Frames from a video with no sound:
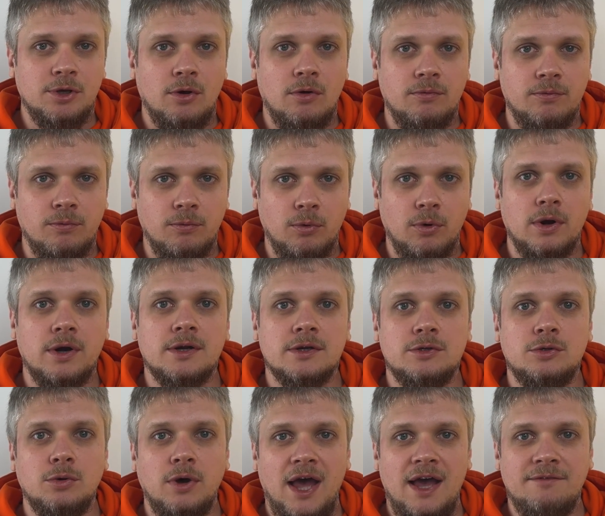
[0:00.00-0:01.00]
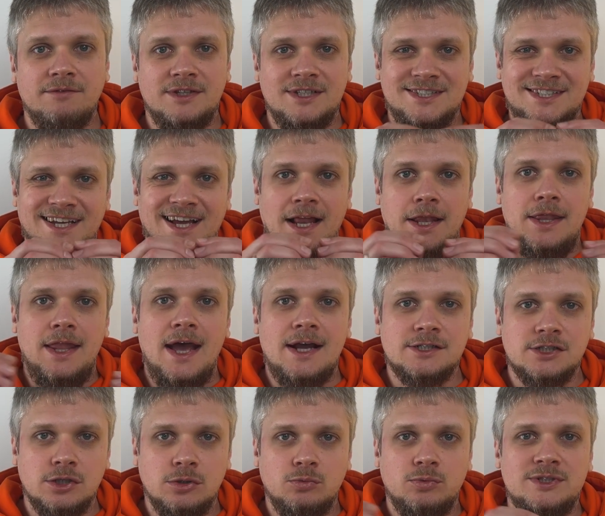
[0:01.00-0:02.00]
of work to have this
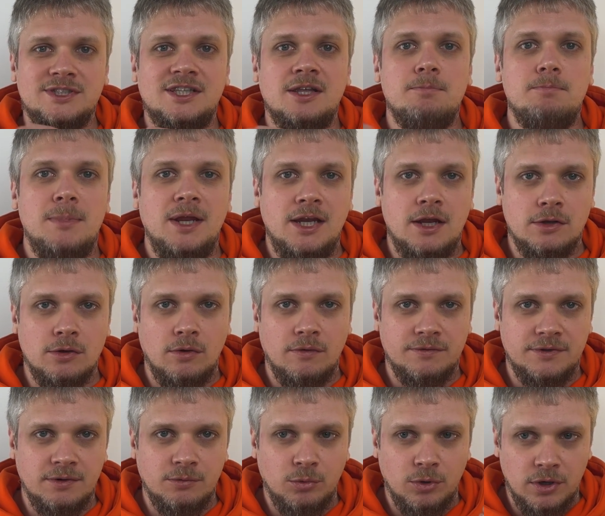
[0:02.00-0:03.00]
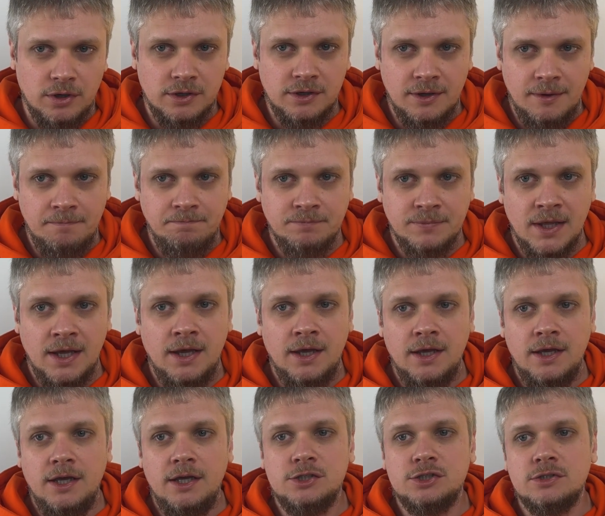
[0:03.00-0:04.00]
connection with the meaning of the word.
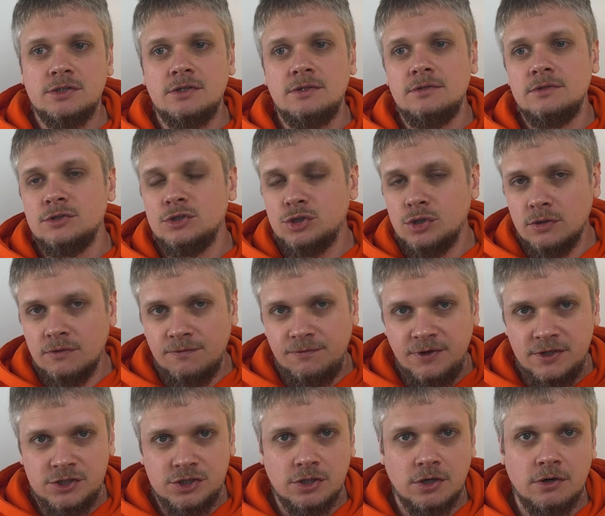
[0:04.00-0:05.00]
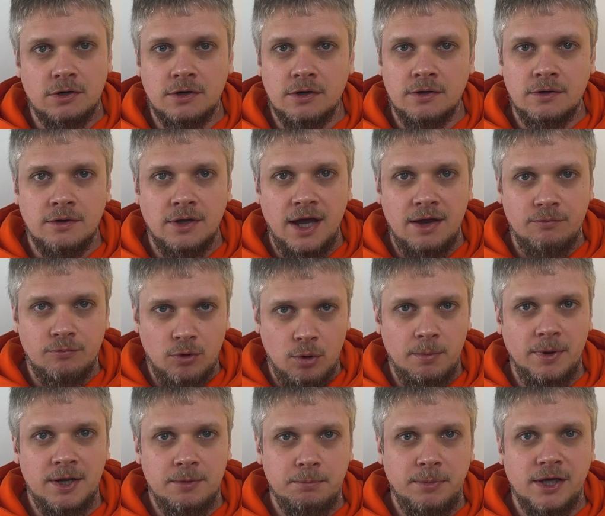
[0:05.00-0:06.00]
It should feature a
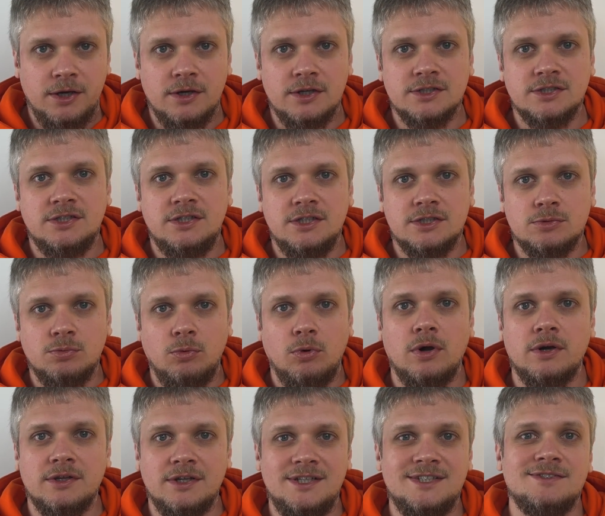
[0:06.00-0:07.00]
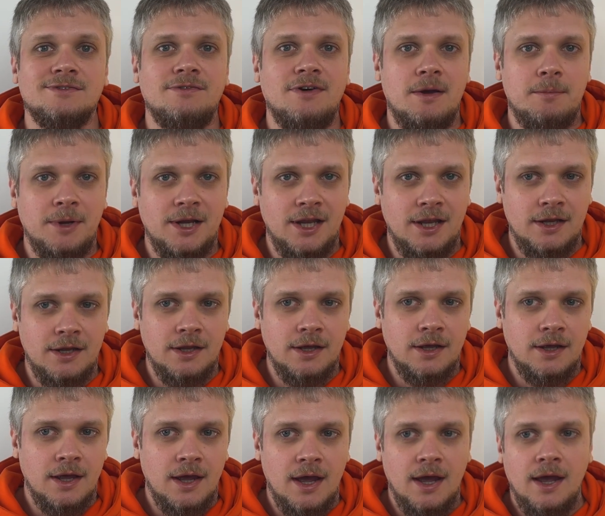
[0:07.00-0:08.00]
woman because this word is feminine,
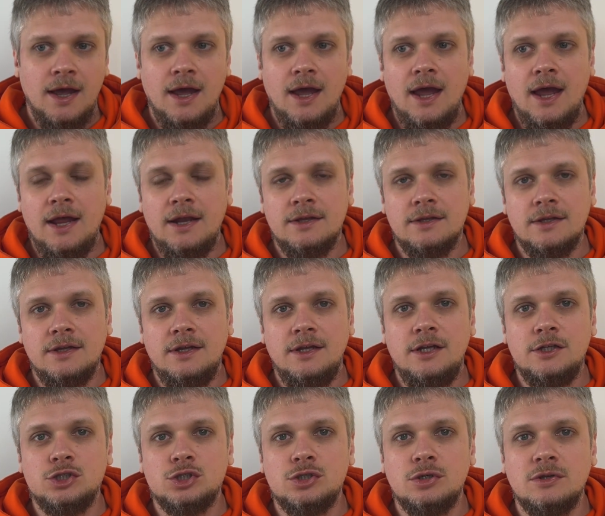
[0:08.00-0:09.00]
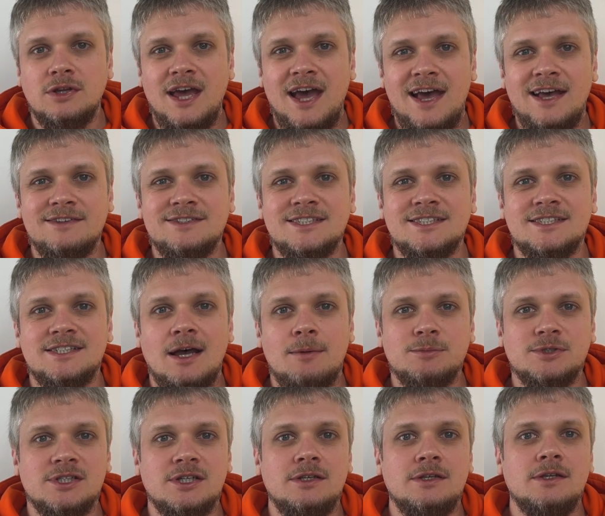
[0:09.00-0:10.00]
and it should have
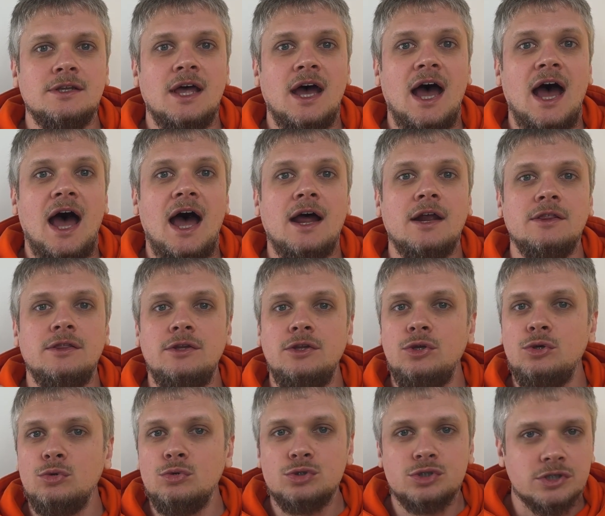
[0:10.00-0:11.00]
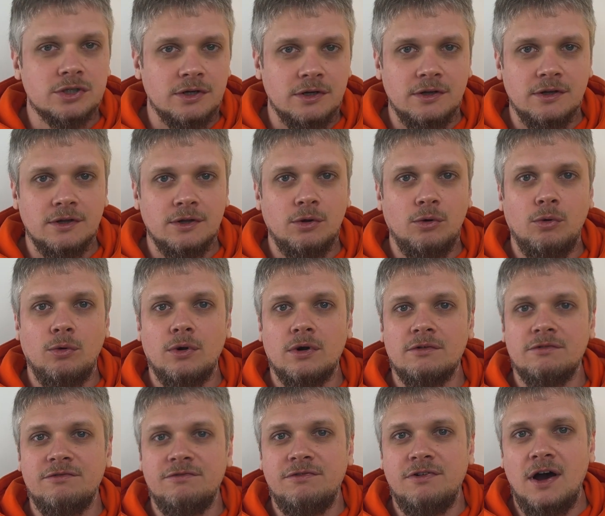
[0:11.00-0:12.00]
something unusual
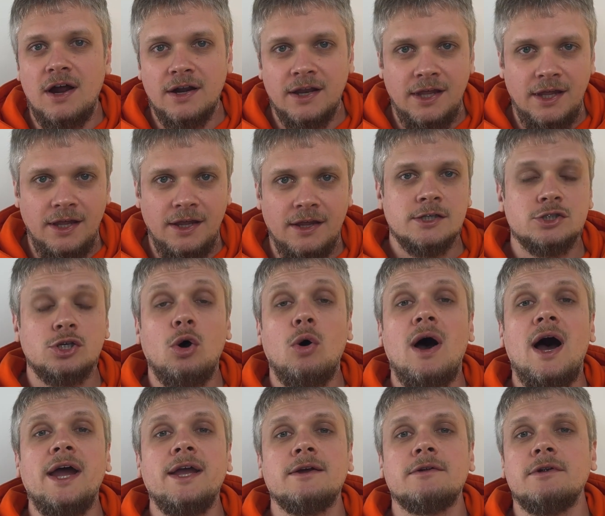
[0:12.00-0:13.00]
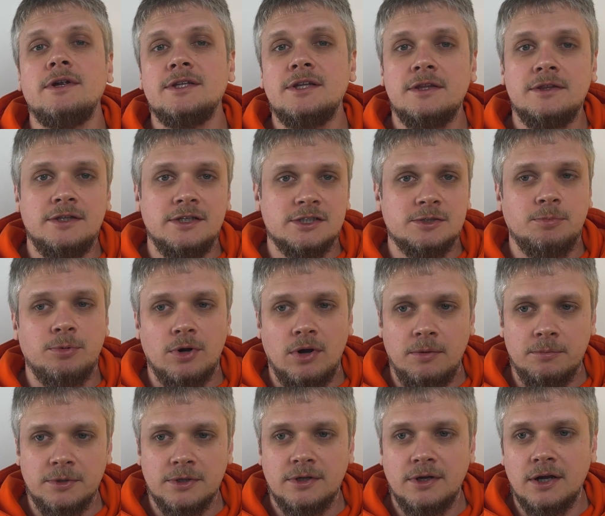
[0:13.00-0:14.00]
or funny. So I created this
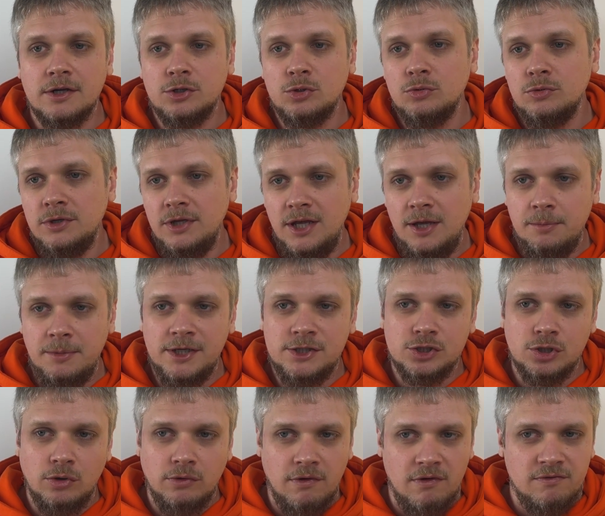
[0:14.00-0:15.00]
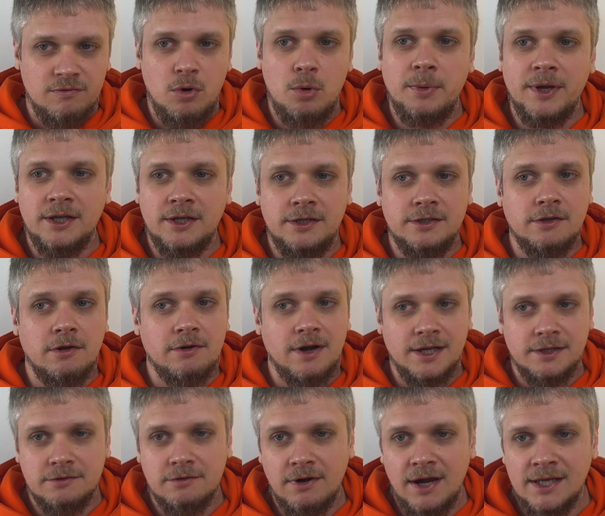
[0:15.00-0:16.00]
prompt. Cartoon image of a woman in a
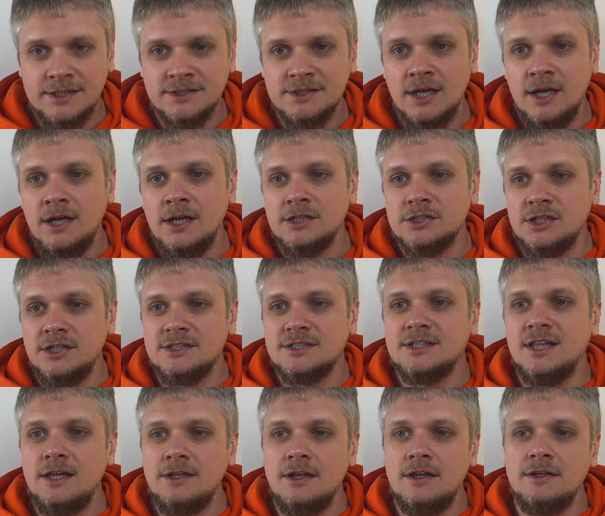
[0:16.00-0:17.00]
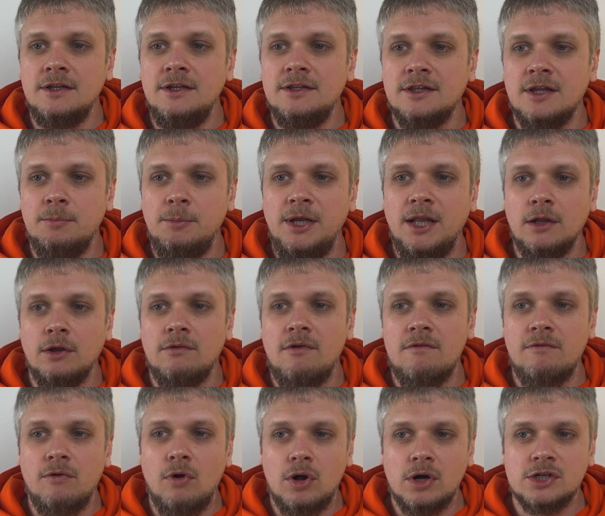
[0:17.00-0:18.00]
red dress. She's standing in the middle of a
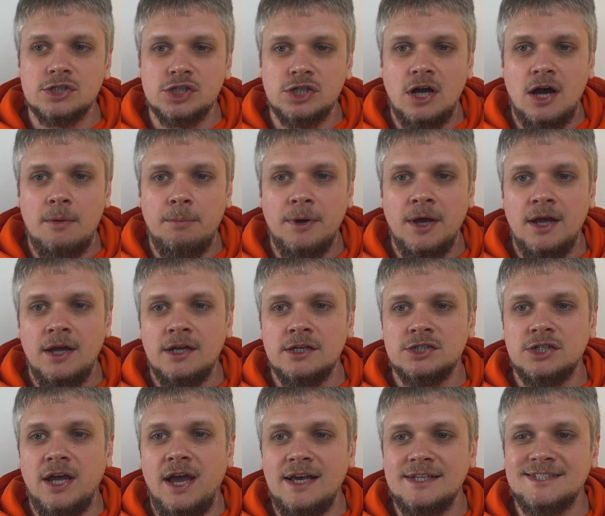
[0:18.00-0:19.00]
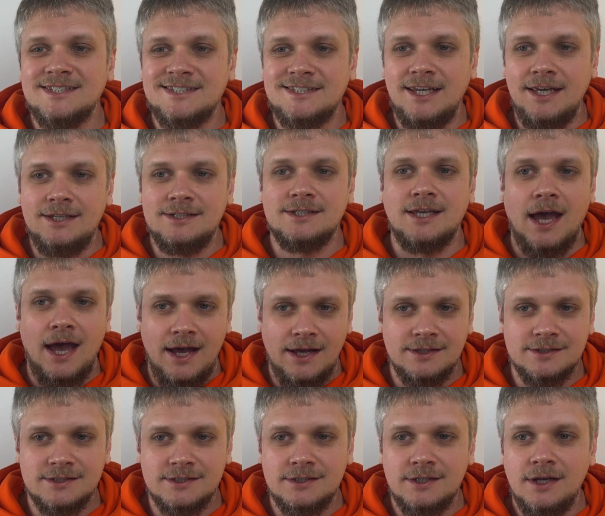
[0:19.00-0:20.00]
workshop. She has 6
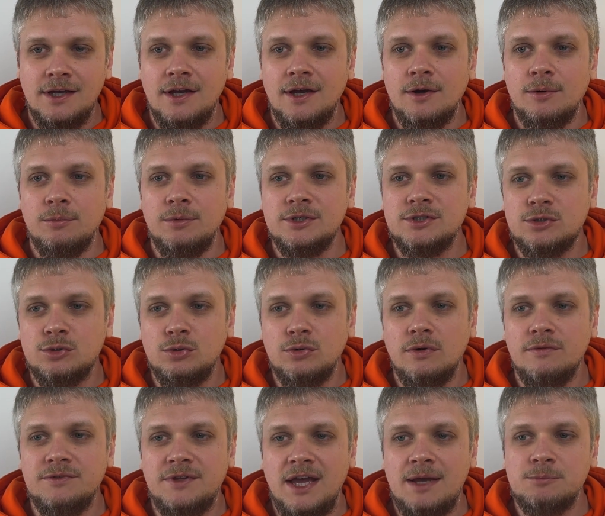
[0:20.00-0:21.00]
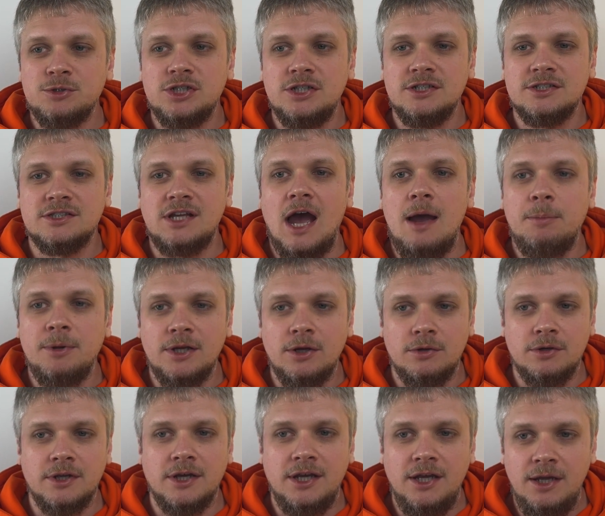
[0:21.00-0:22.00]
hands. With 2 of them, she's typing
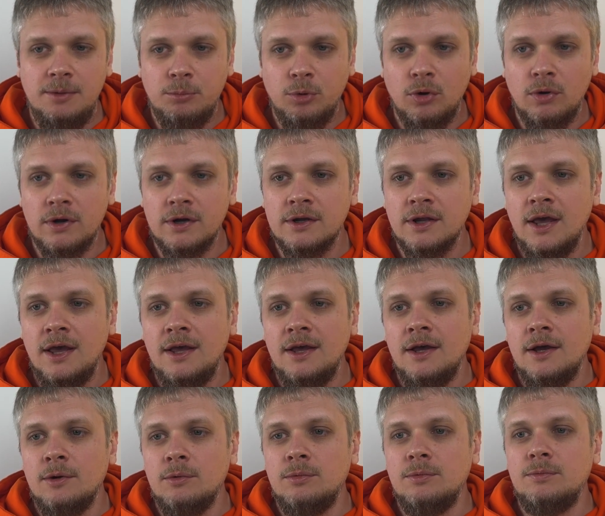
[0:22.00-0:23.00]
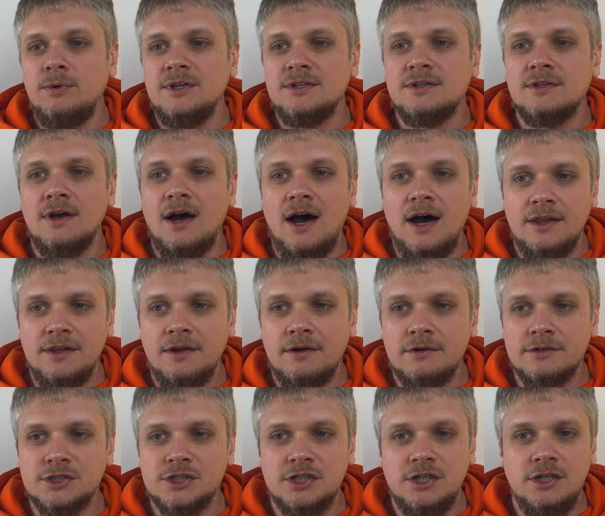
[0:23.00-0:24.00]
on a keyboard. With
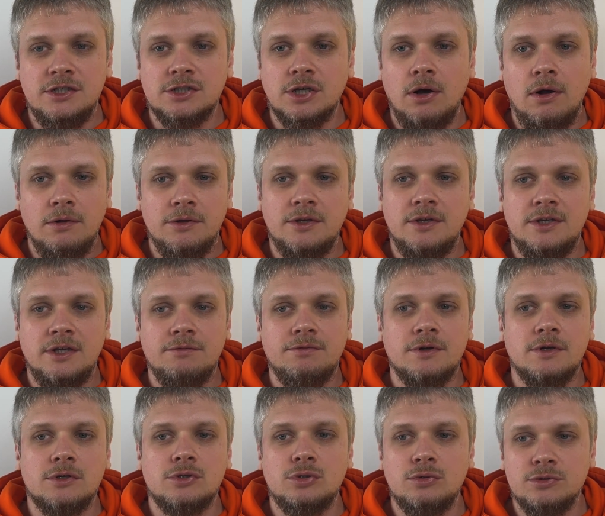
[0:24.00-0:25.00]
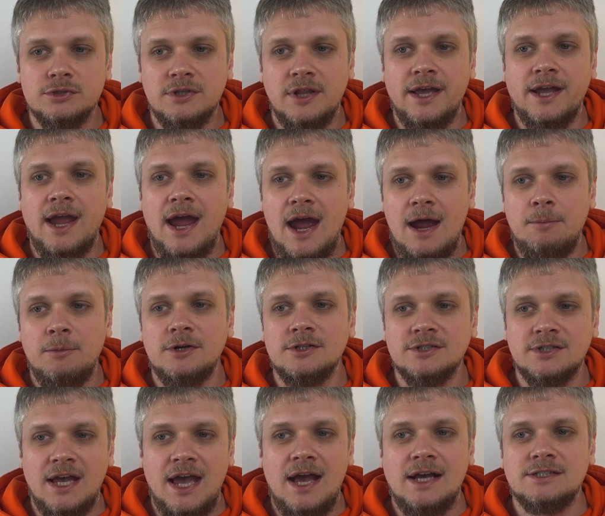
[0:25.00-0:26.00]
other, she's holding different tools like
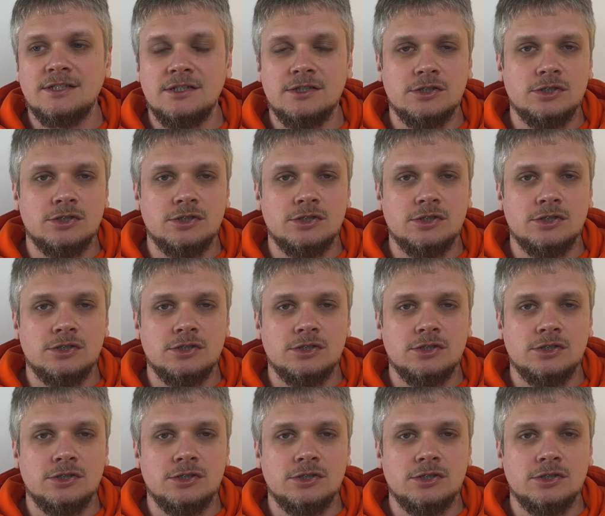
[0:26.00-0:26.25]
hammers, axes,